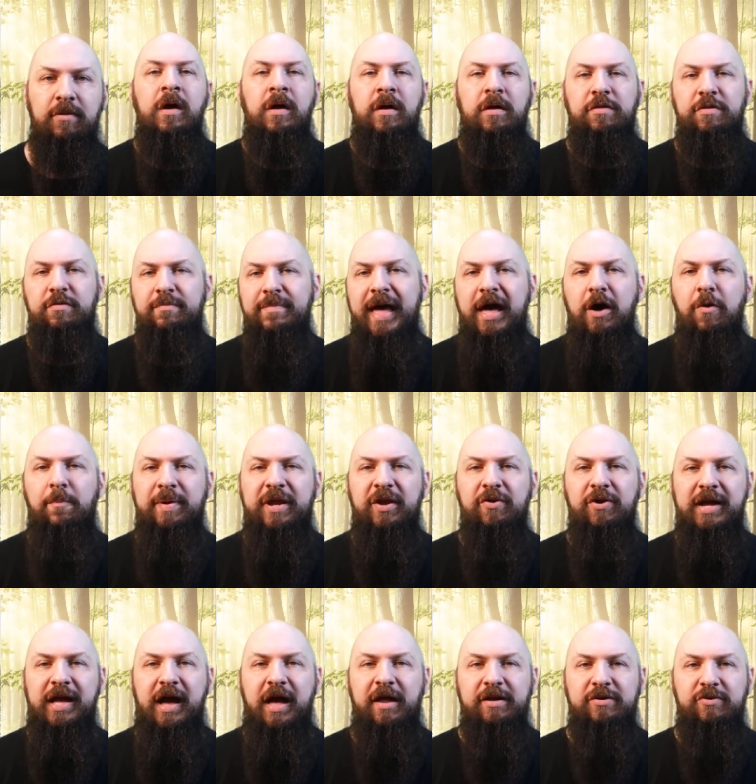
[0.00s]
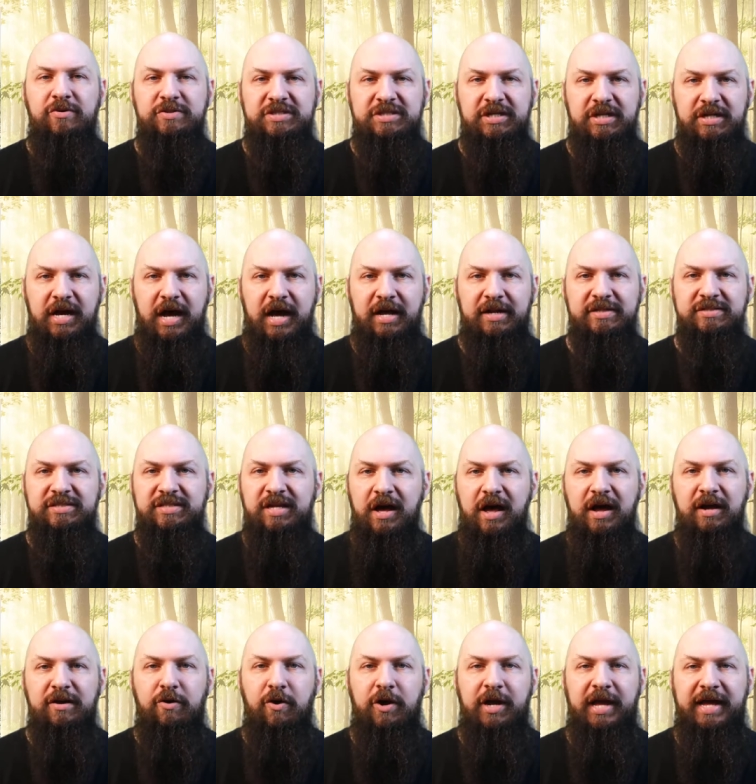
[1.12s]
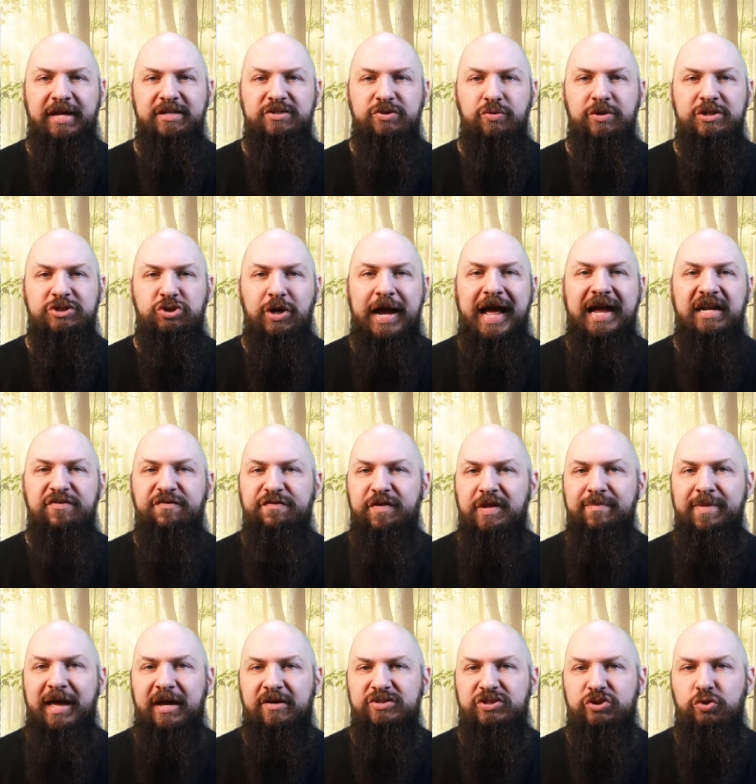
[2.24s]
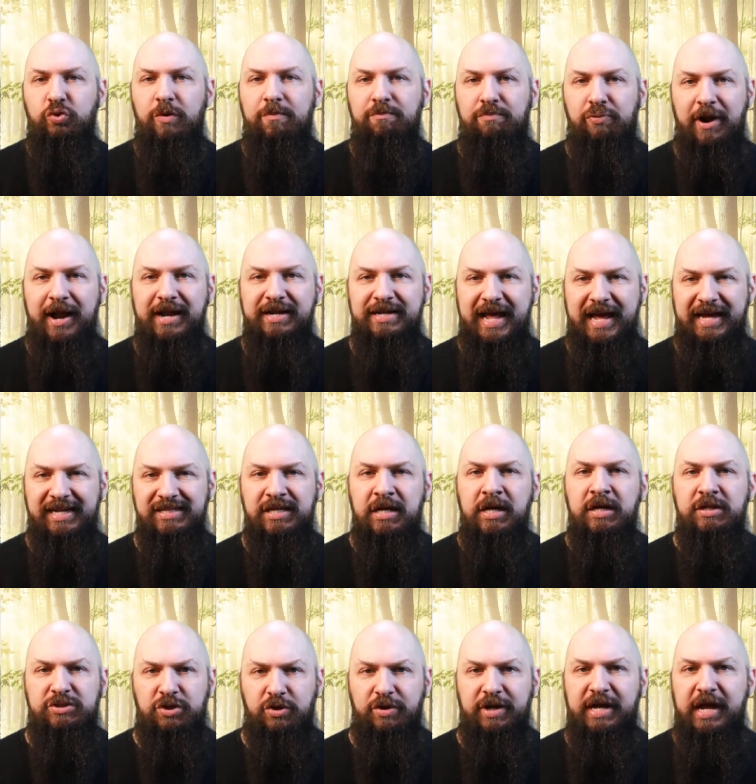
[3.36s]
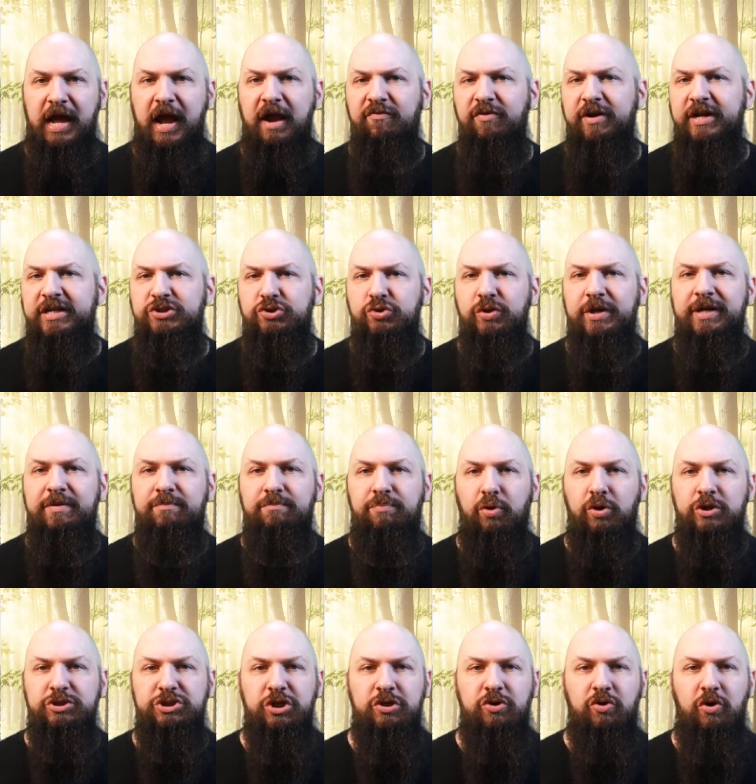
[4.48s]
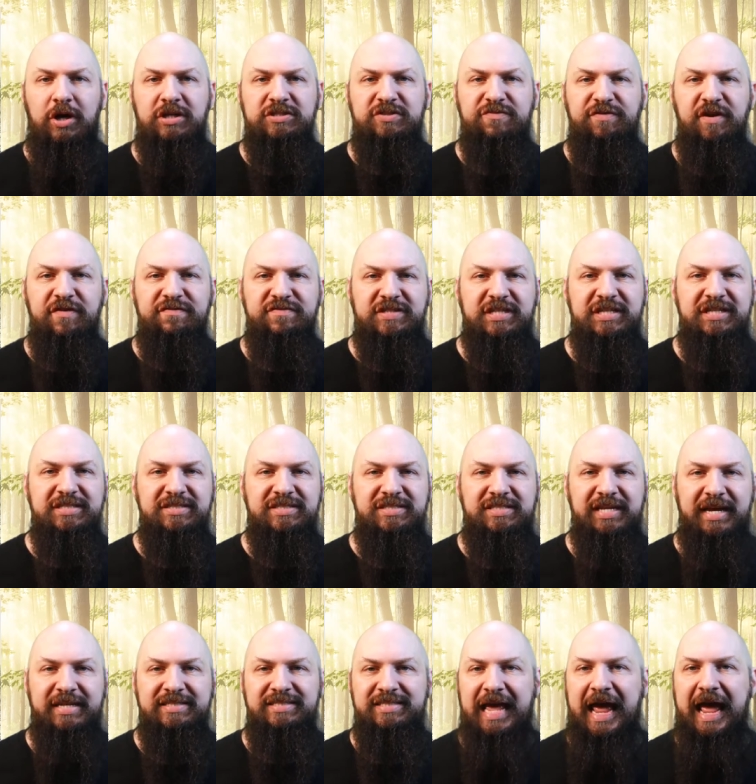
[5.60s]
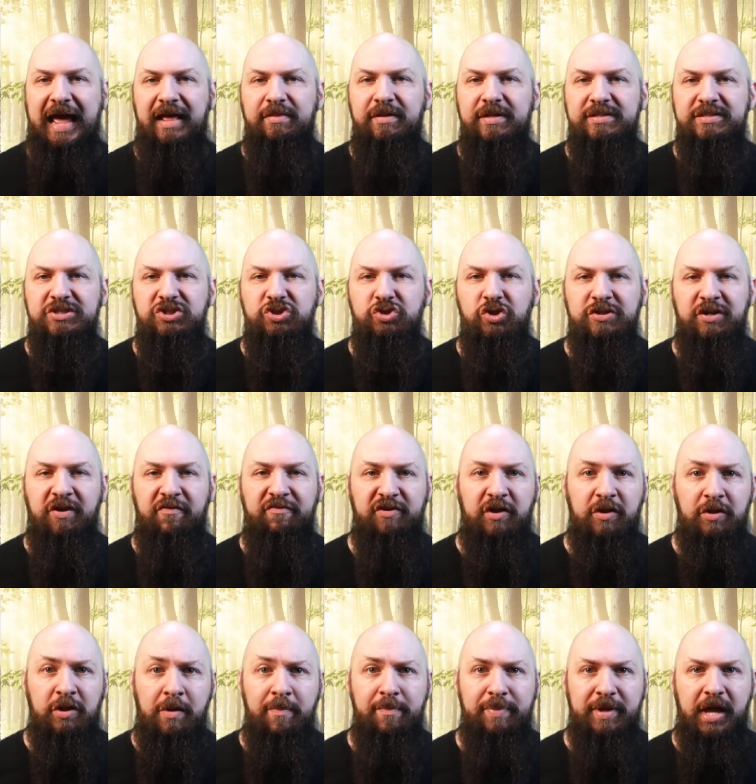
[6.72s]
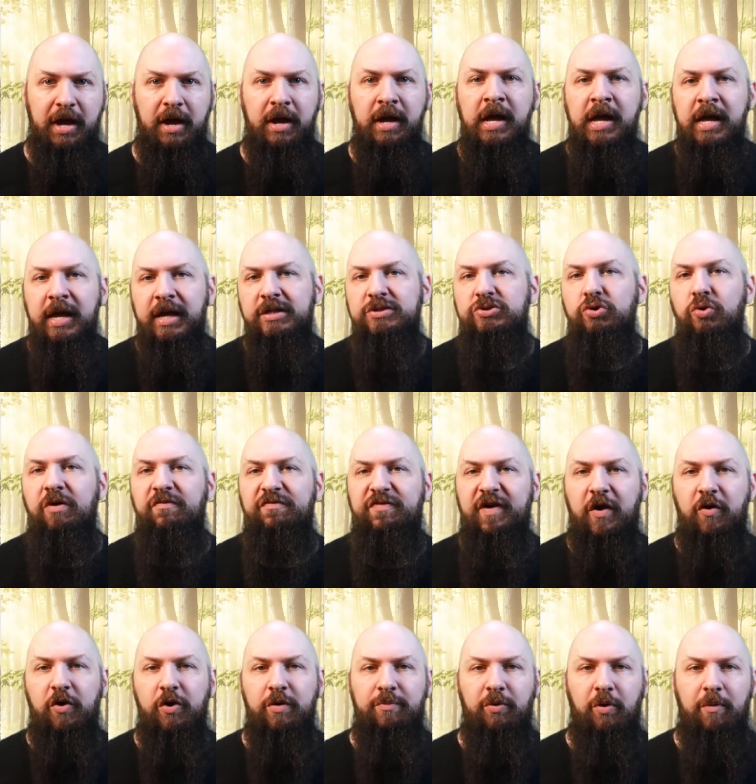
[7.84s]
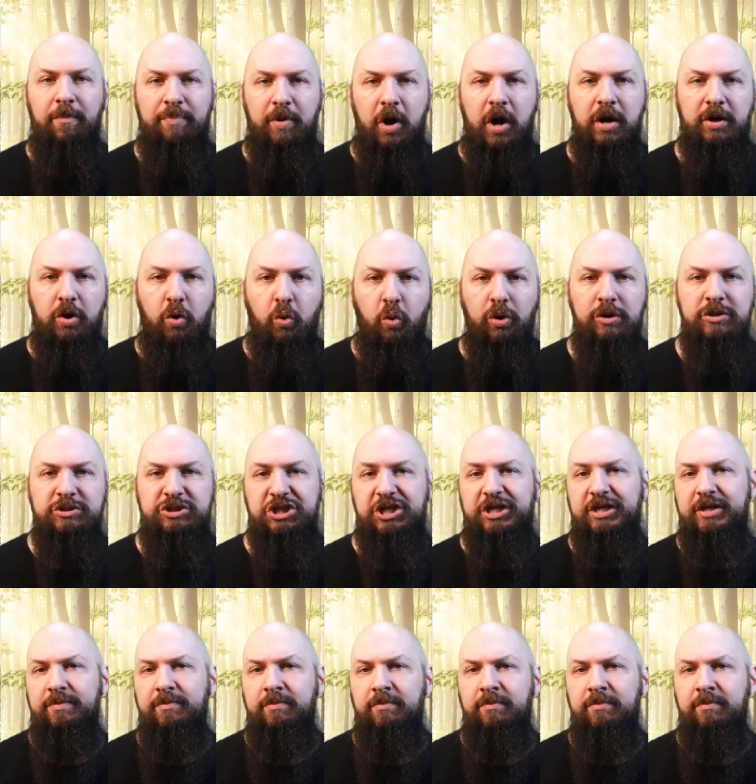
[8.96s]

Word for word: The male periodical cicadas congregate to attract females to impregnate, turning every tree and bush across fifteen states and the District of Columbia into a veritable bug orgy.